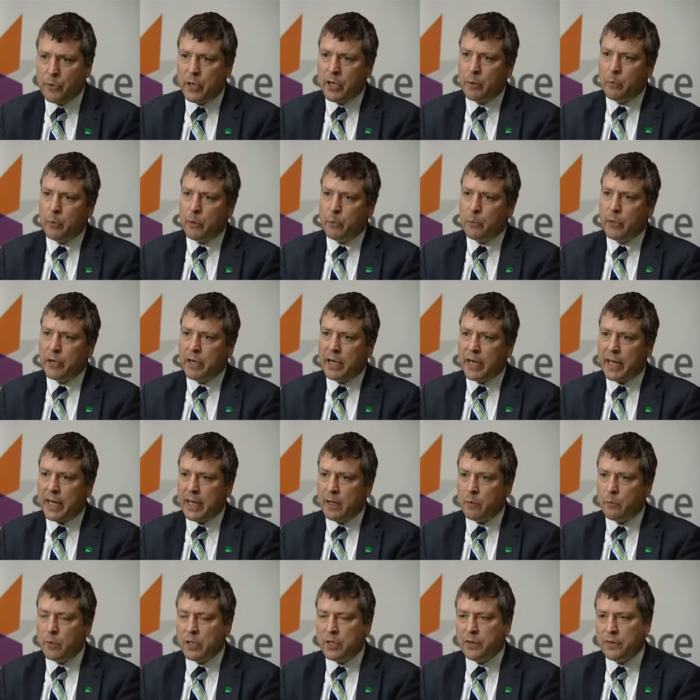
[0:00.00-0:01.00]
where we're
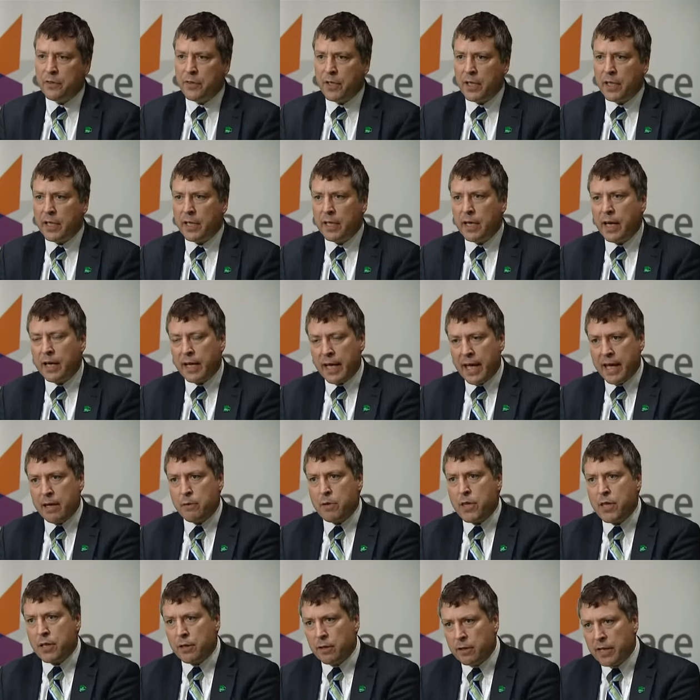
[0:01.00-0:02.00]
working with the
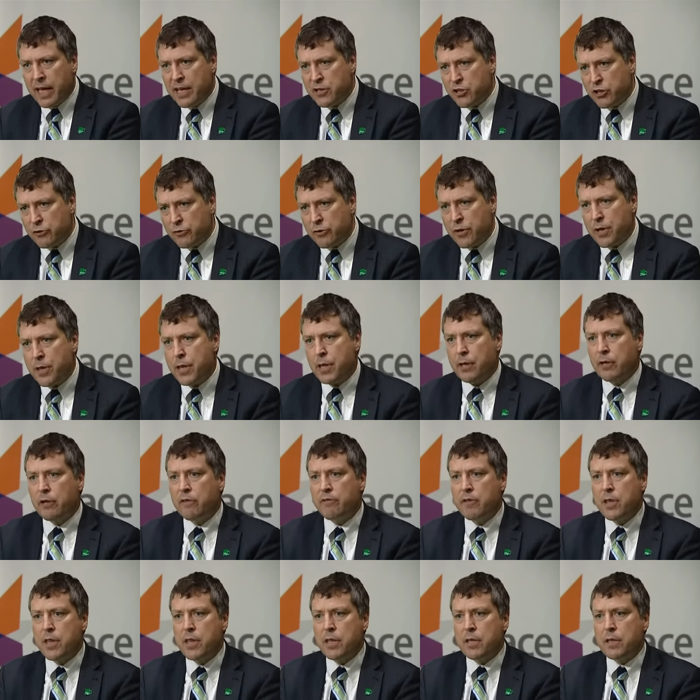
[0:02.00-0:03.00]
council leisure
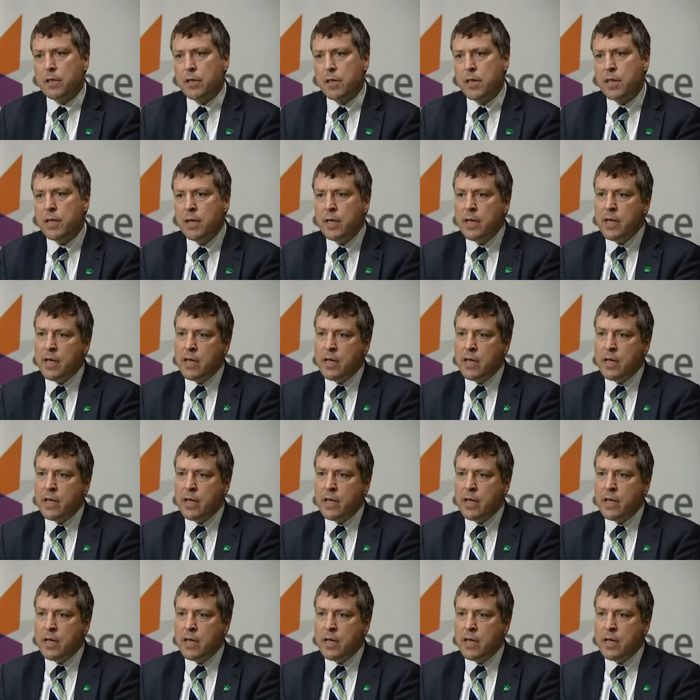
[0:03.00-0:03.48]
services